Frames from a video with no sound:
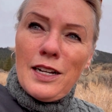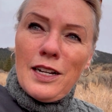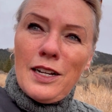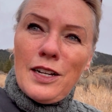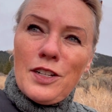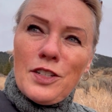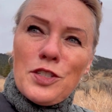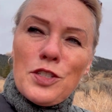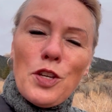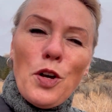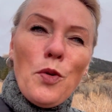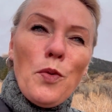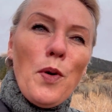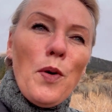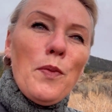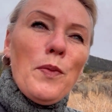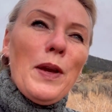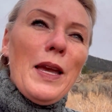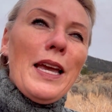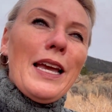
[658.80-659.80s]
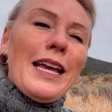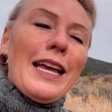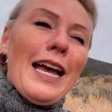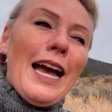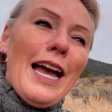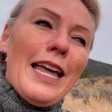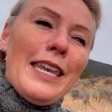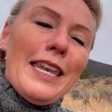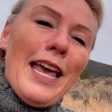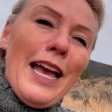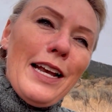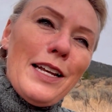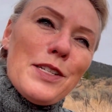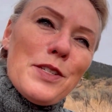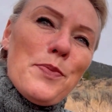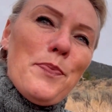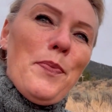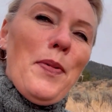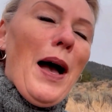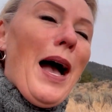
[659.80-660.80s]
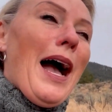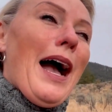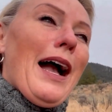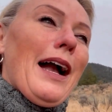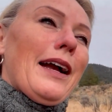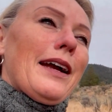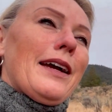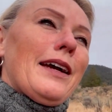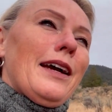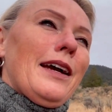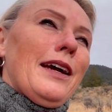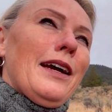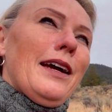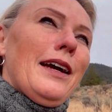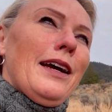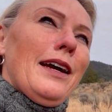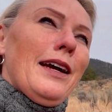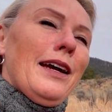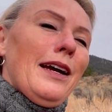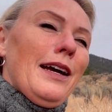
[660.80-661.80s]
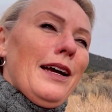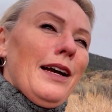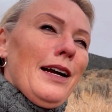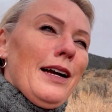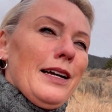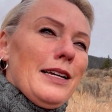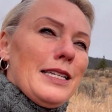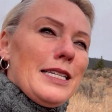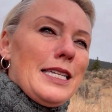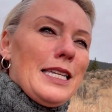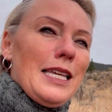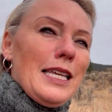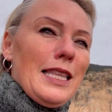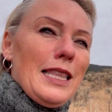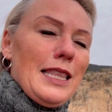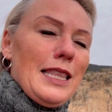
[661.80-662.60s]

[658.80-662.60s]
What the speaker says: So when we connect back to